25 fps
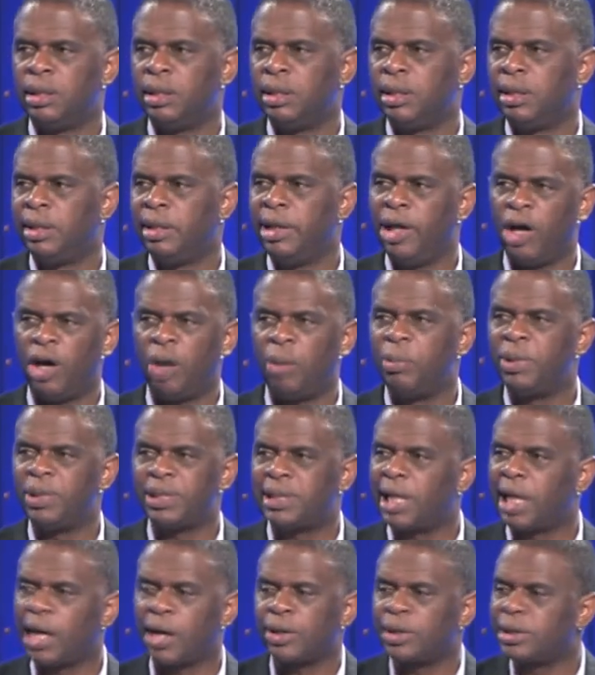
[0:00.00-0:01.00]
Naomi's
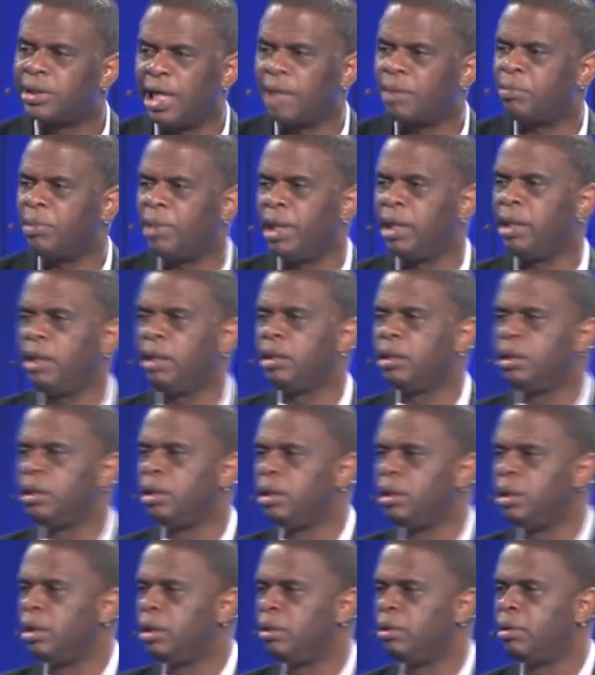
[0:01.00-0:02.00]
not going to take me
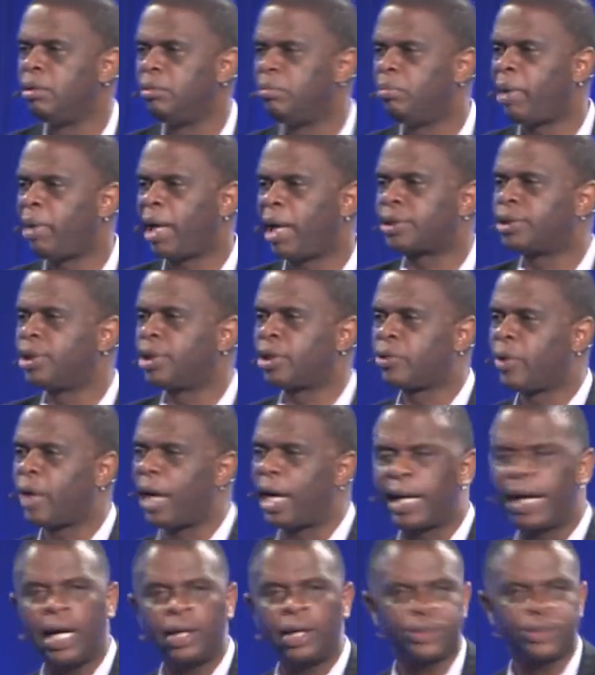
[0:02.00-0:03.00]
back to the
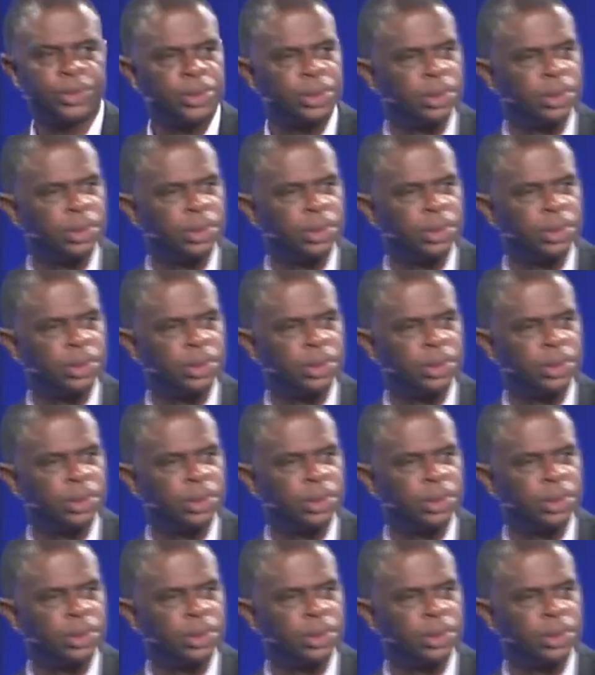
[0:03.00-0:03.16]
crack house.